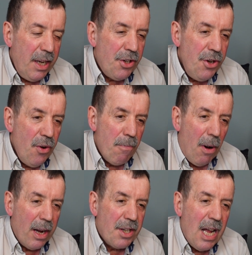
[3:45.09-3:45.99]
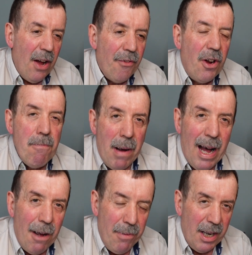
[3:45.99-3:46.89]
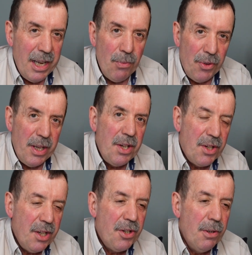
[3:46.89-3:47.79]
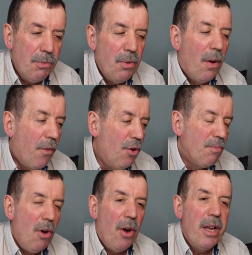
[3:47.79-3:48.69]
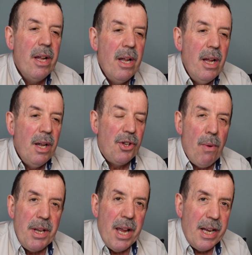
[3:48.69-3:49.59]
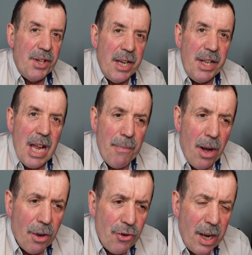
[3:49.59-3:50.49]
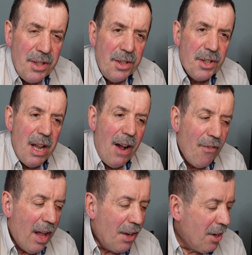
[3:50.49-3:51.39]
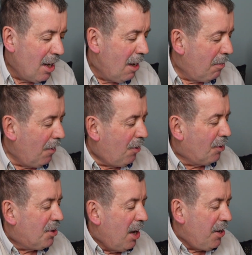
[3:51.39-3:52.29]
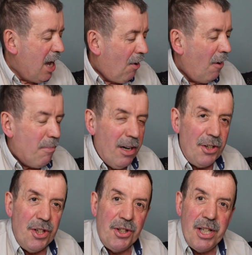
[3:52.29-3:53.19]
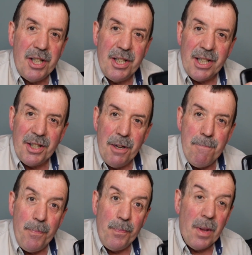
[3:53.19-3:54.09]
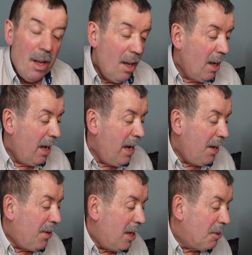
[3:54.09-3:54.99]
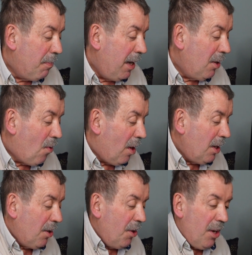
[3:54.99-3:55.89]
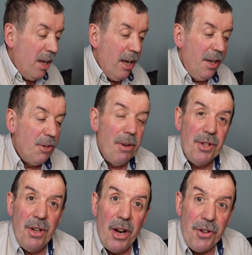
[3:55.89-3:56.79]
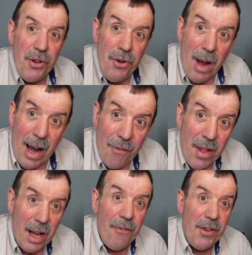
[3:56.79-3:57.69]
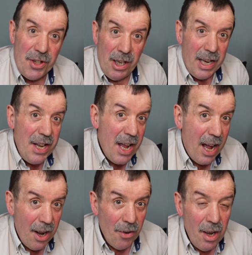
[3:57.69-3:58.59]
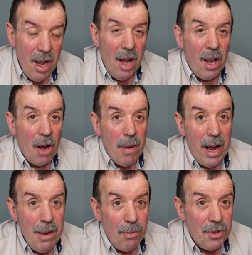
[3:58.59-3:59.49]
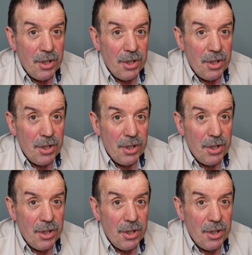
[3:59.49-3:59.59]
newer bikes have compatibility with these systems. Well, of course, my 2018 Yamaha Tracer doesn't have that. But of course, now I've purchased this system, it has been quite good in as much as I do have that facility now, and I'm able to